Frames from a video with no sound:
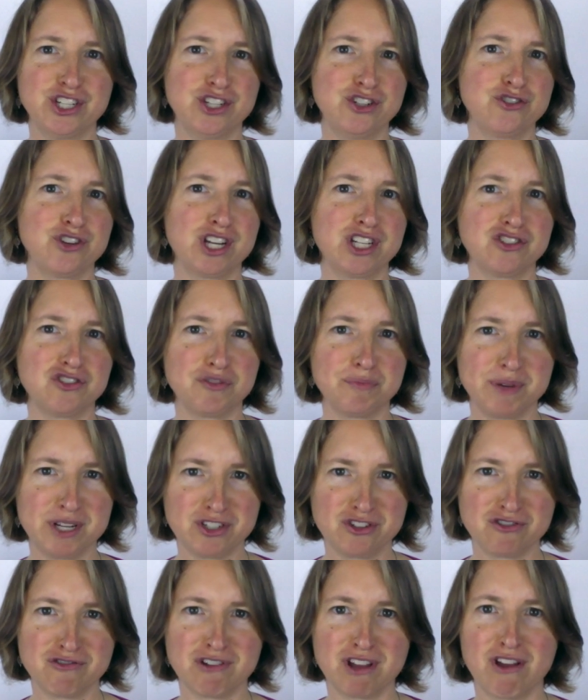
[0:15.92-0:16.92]
and
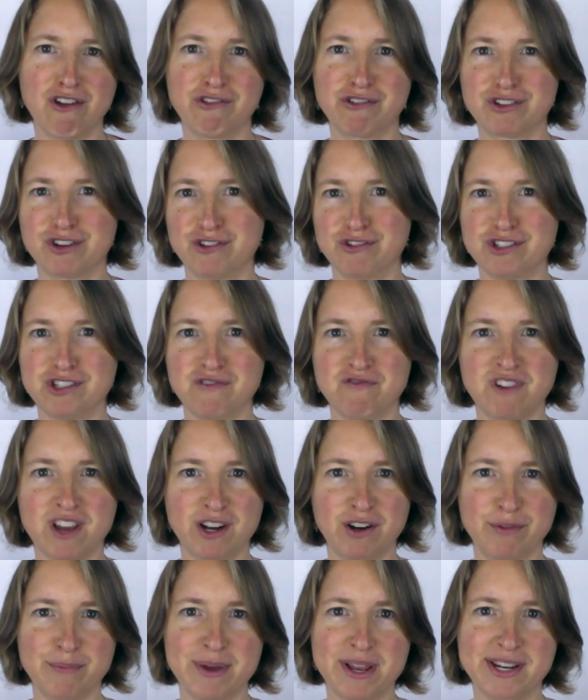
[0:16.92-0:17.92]
transformational health coach of
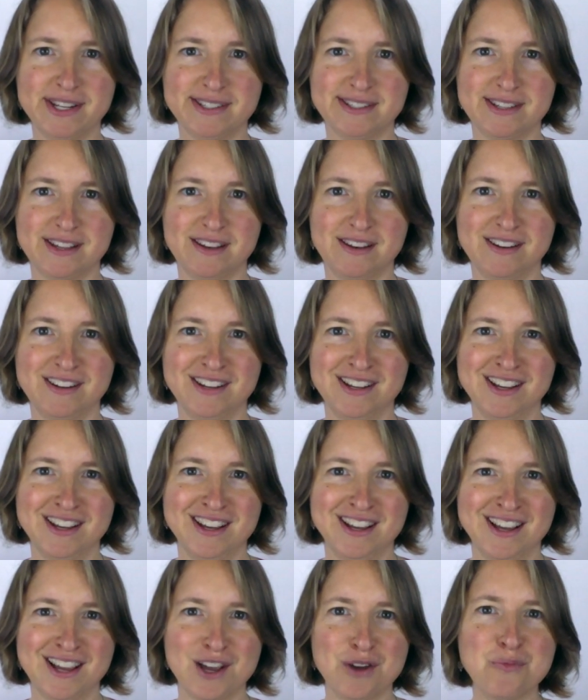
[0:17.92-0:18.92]
Vital Medicine,
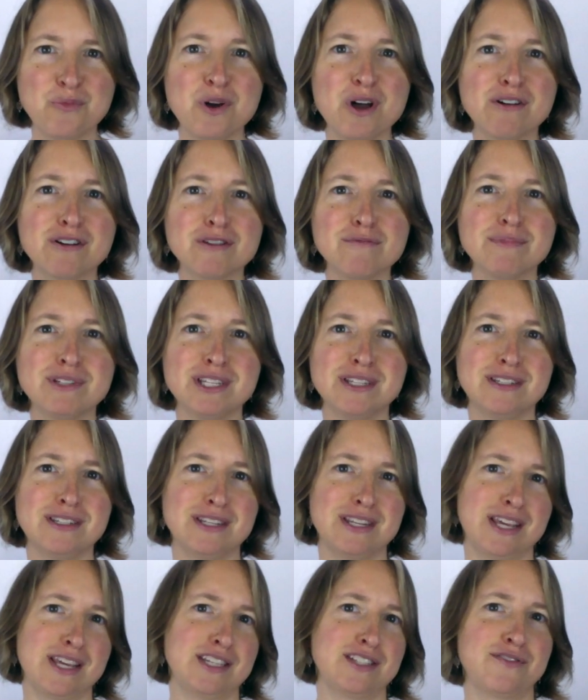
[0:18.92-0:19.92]
and welcome to
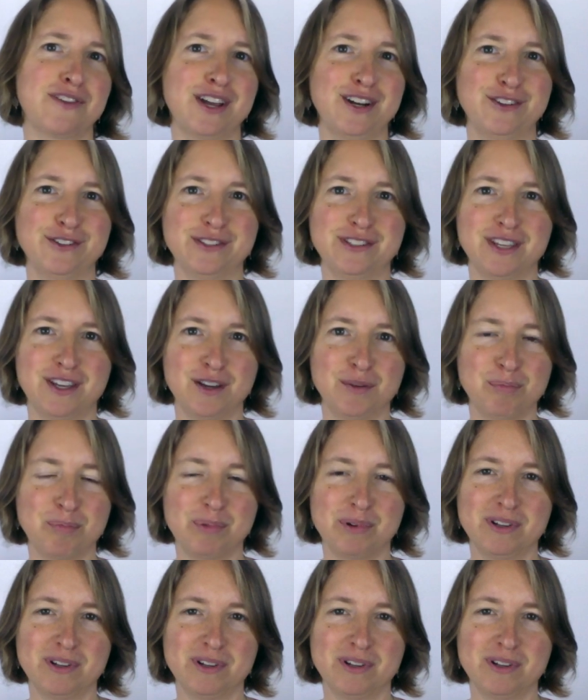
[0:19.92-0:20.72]
today's Vital Tip.